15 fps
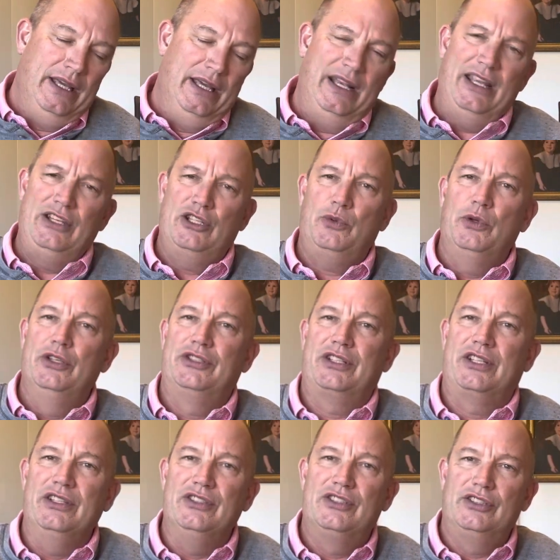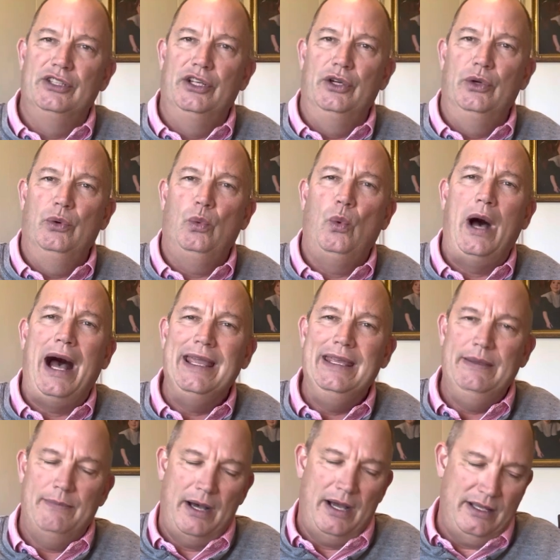And I just want us to consider why
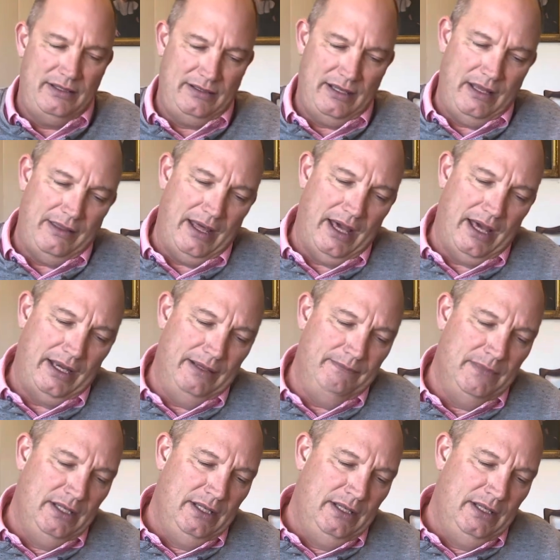he might say that. And